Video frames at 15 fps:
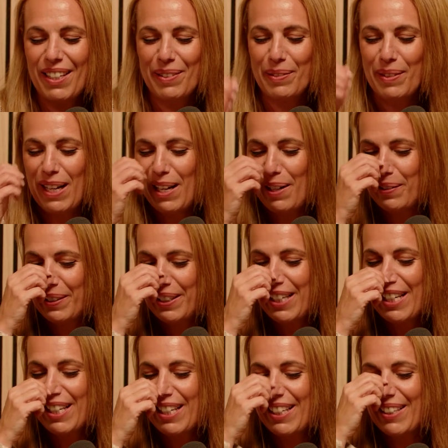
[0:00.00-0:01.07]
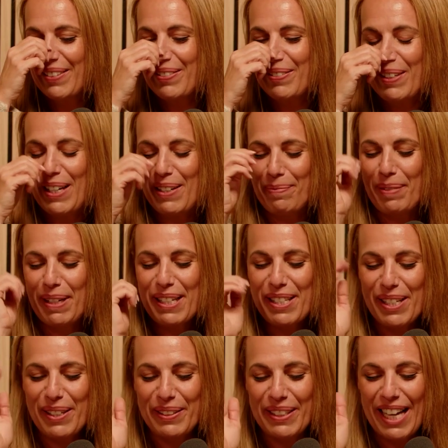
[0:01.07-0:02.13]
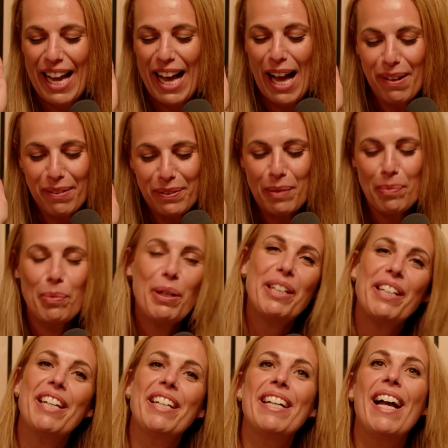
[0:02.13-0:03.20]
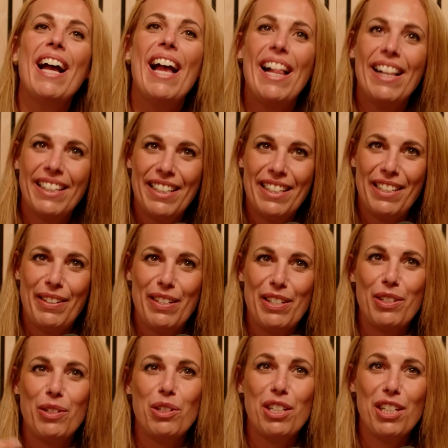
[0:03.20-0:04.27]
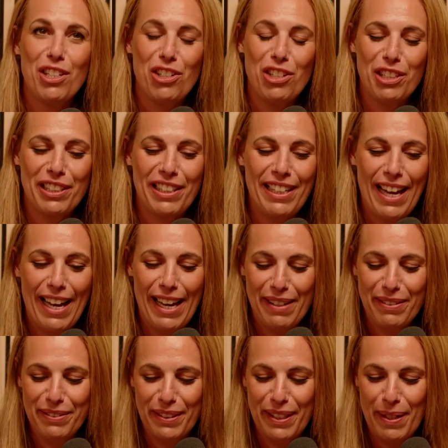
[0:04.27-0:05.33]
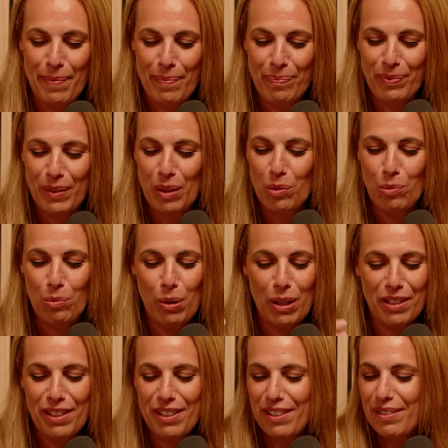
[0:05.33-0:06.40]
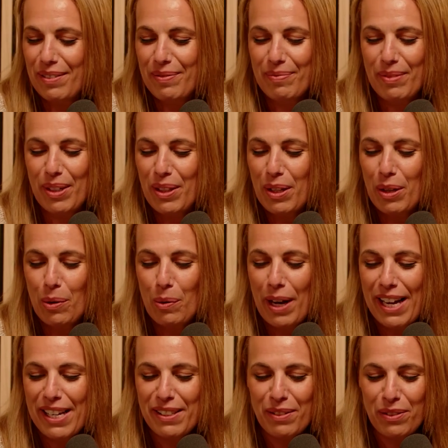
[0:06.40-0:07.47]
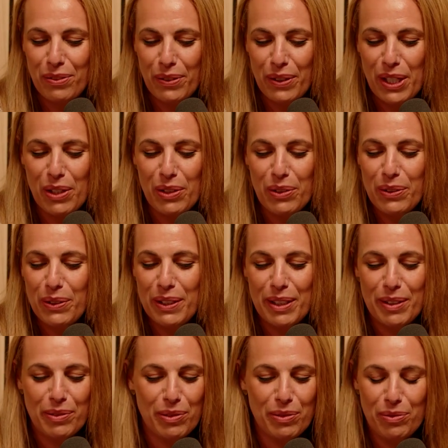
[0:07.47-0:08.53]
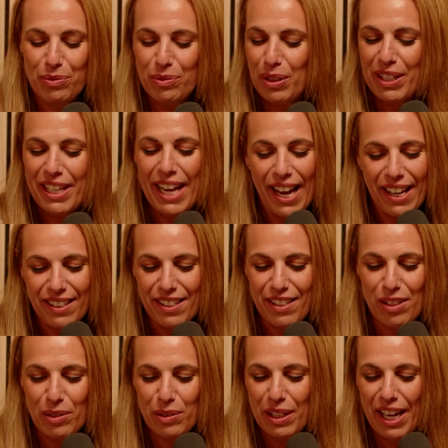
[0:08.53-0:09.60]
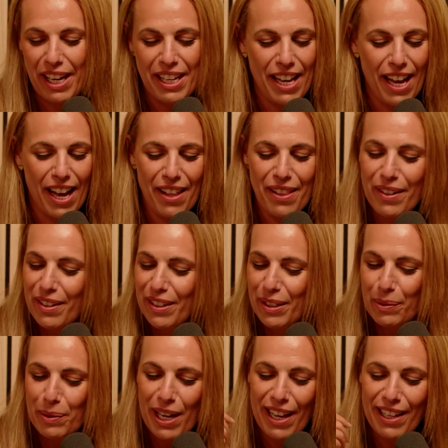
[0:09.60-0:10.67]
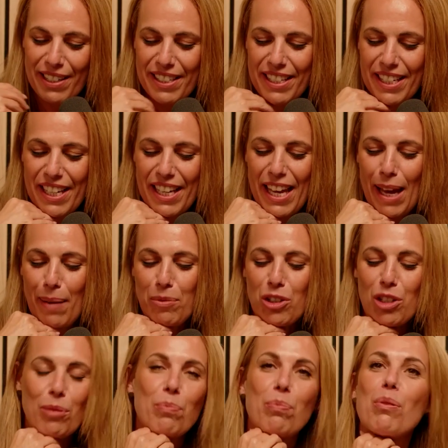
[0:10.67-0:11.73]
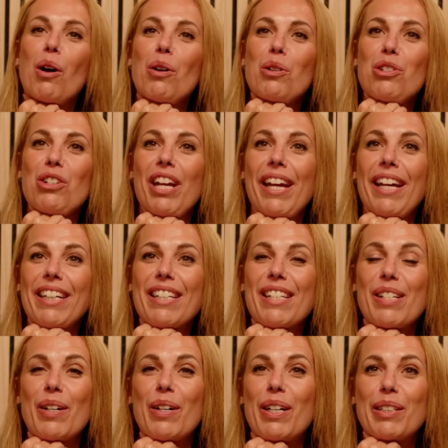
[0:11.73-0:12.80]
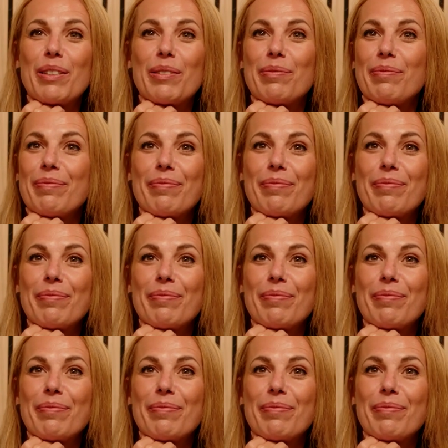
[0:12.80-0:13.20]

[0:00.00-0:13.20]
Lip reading: Wow. Well, Pete, so after bringing Alcatraz to digital life, what's on the horizon for you next? So, any other reality capture projects, or